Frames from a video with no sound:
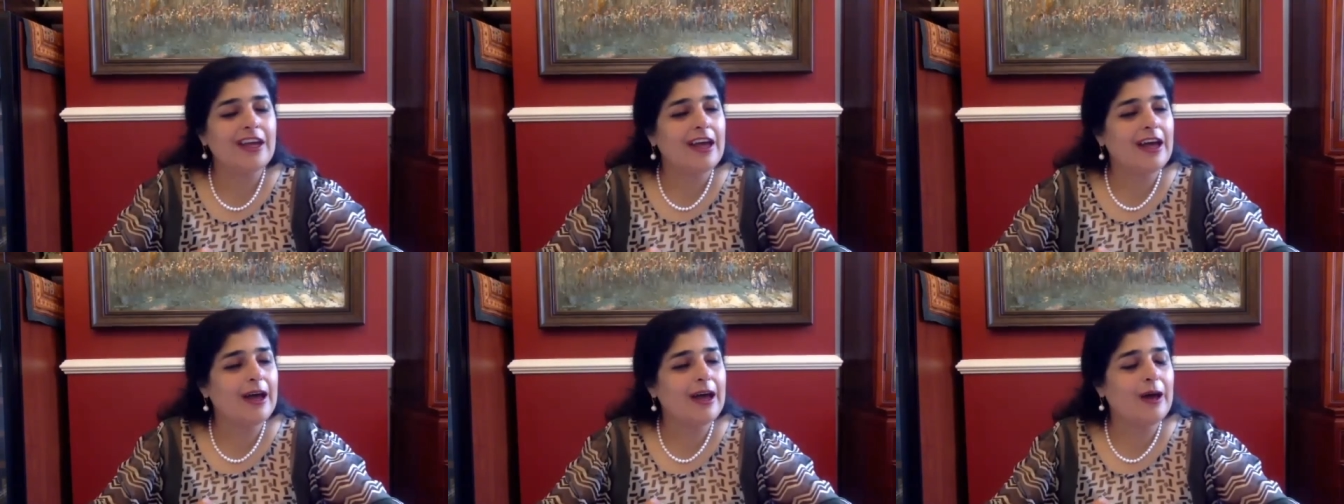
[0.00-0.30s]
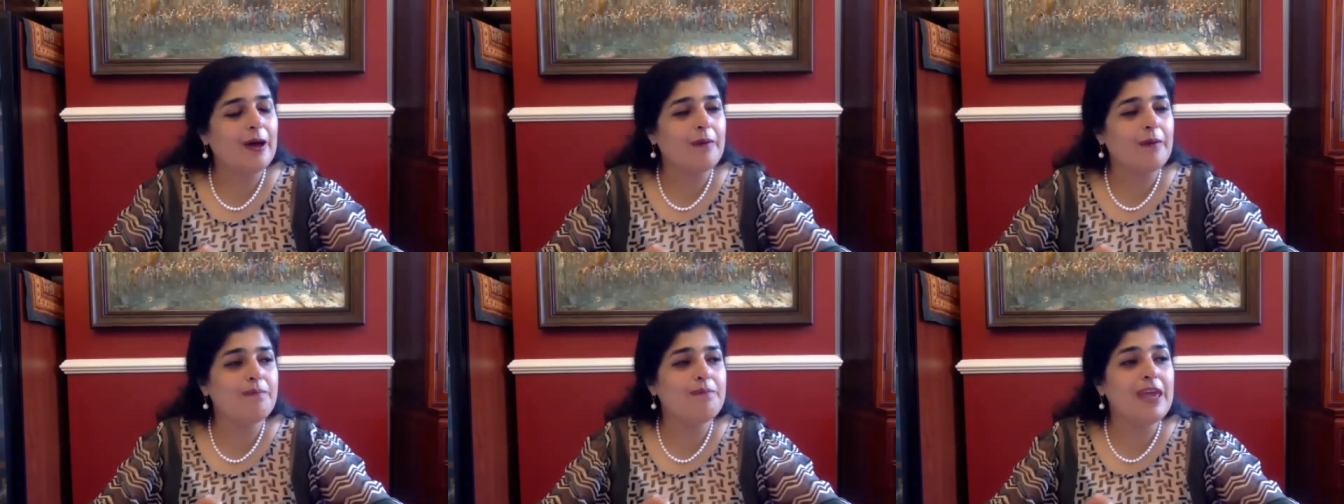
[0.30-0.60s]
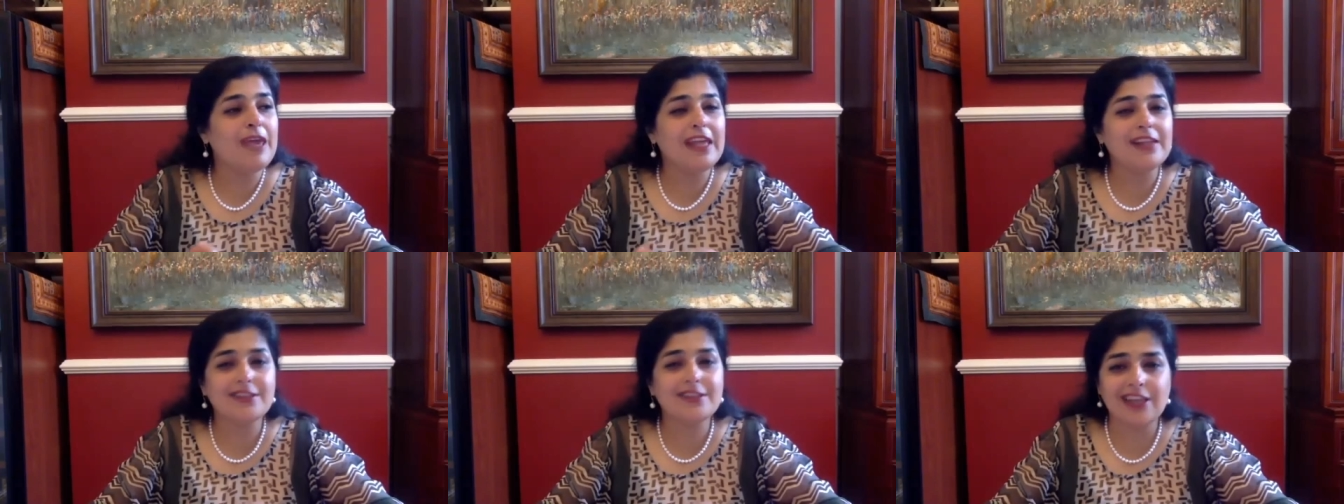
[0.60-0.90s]
uh,
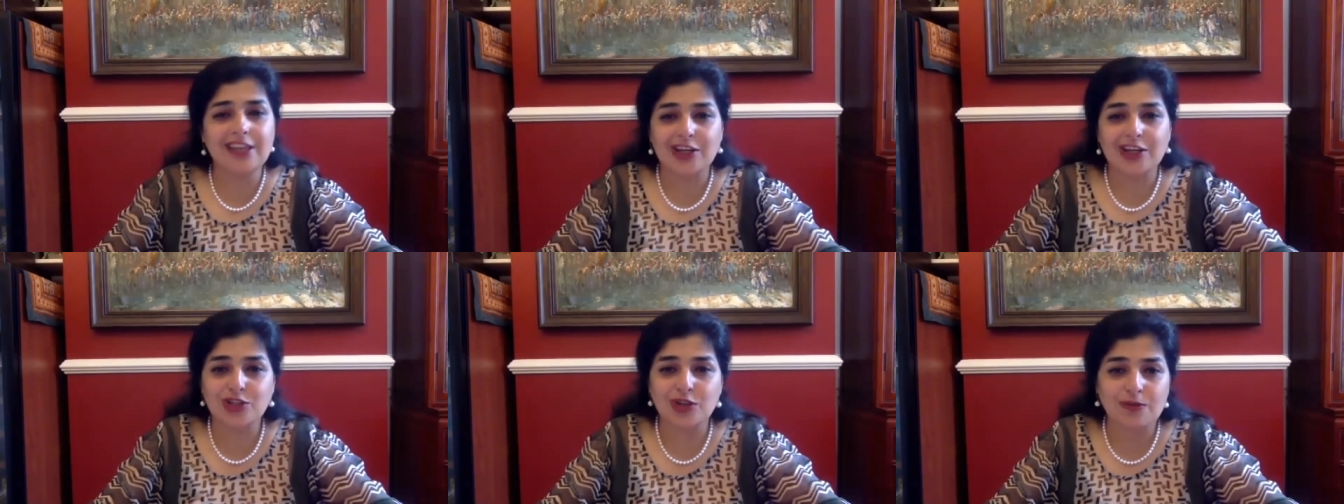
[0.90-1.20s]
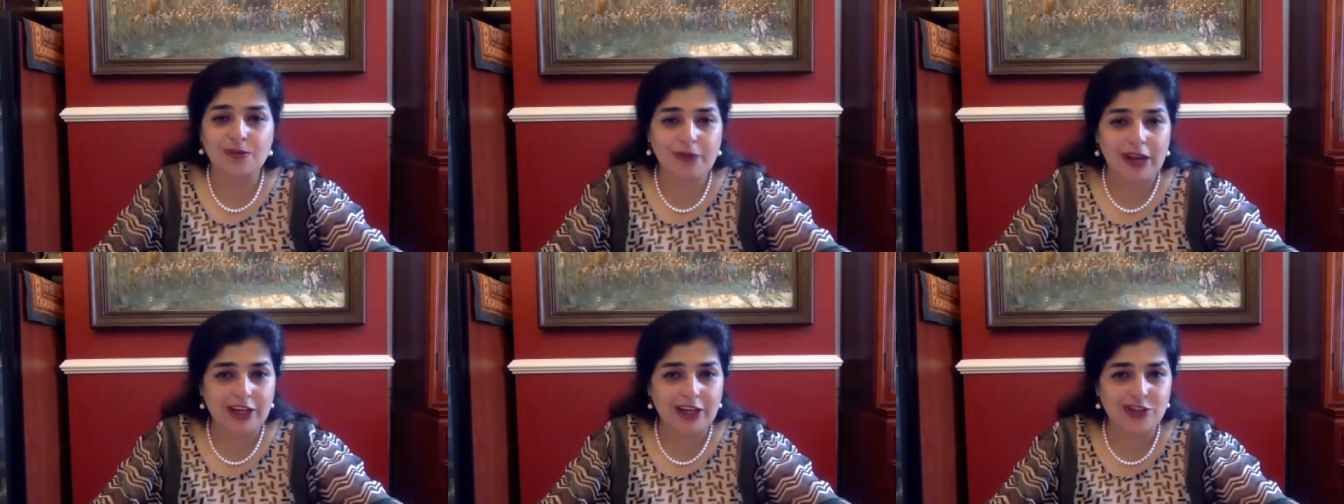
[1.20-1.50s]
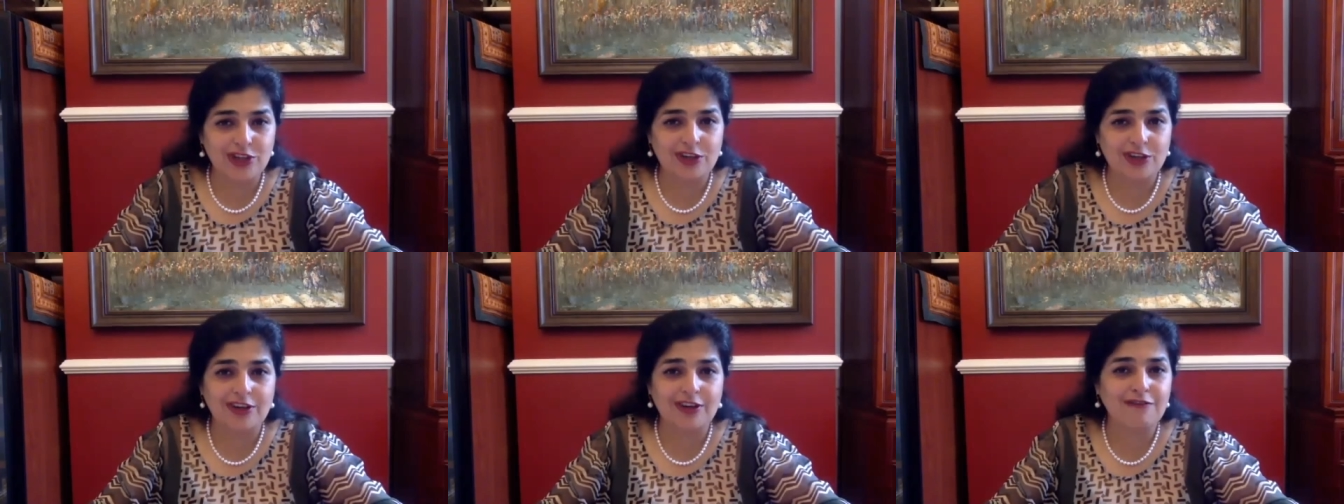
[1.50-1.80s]
male sexual
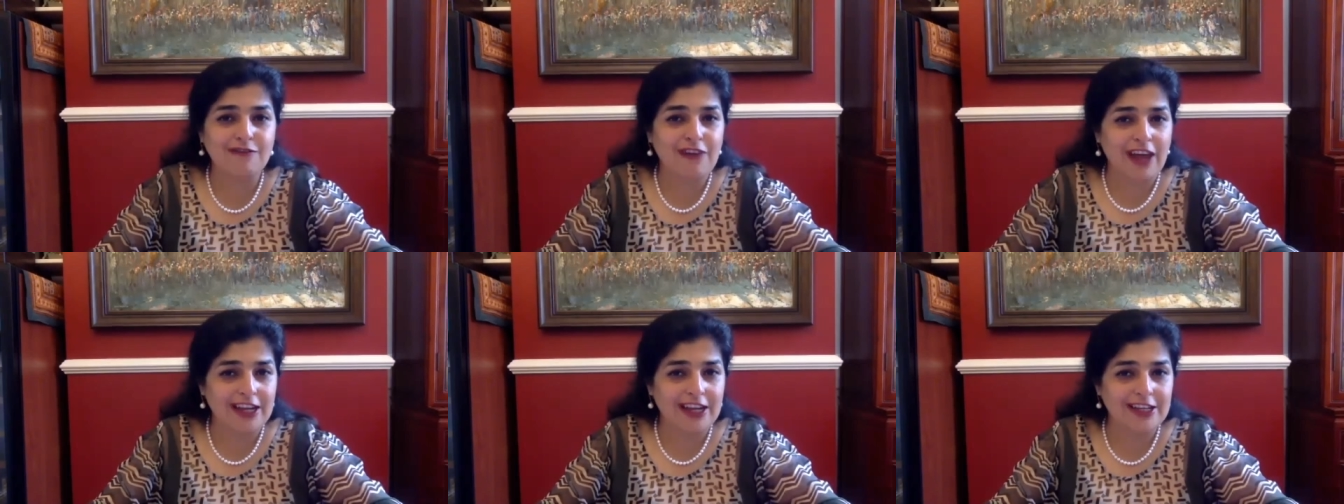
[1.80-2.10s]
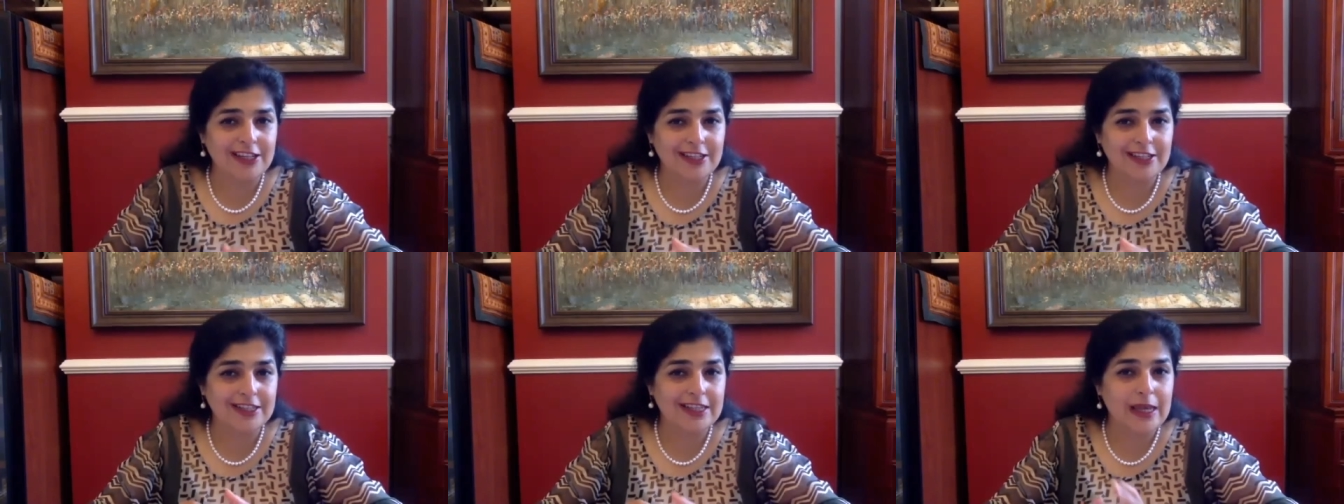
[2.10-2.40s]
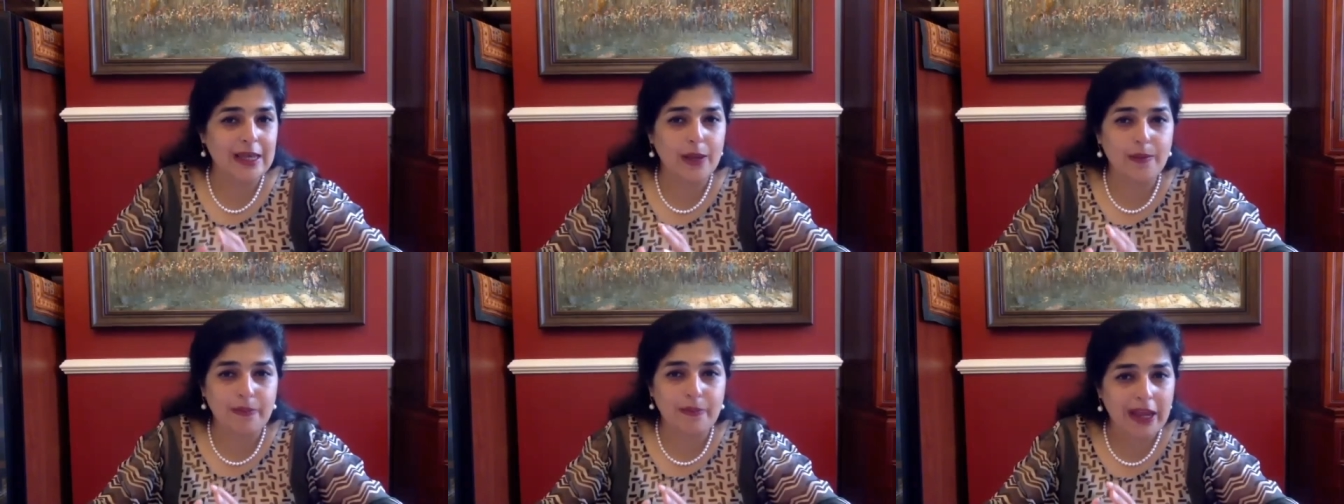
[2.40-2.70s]
pleasure,
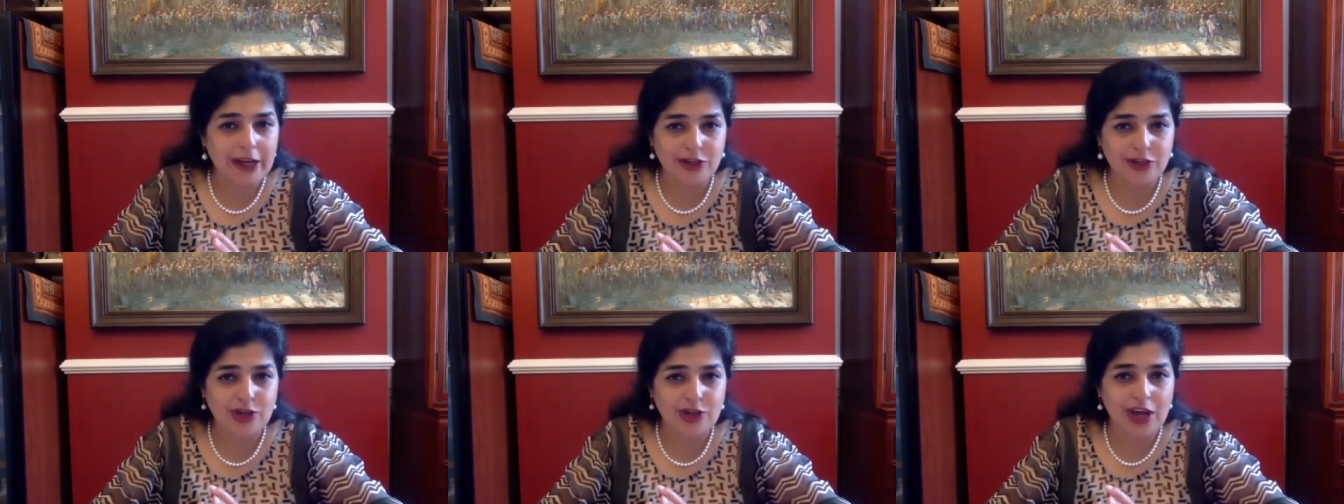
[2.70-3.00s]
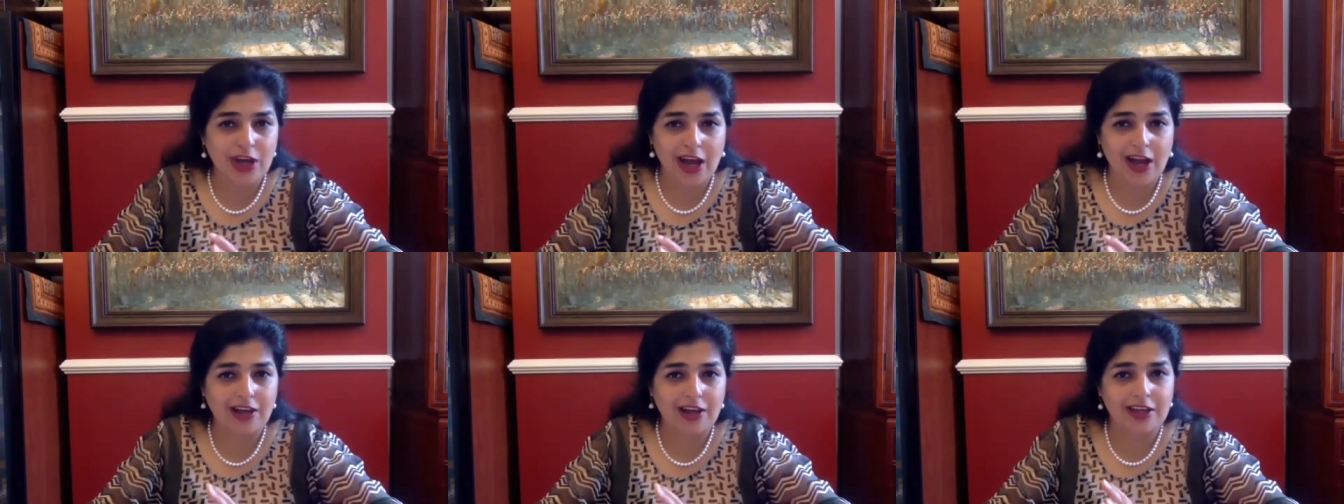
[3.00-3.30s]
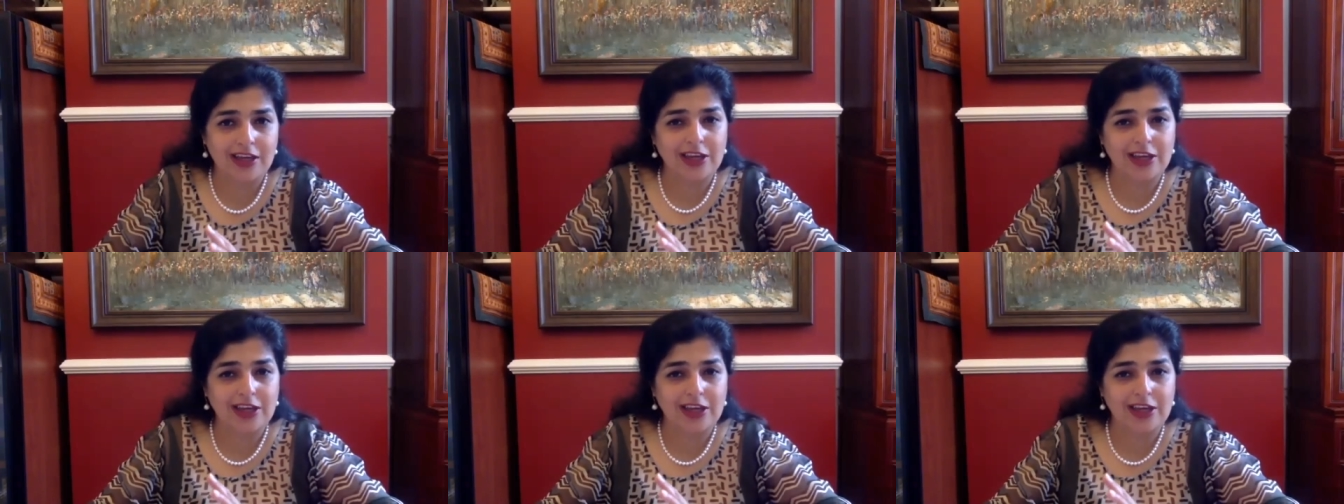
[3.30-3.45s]
fantasy, patriarchy.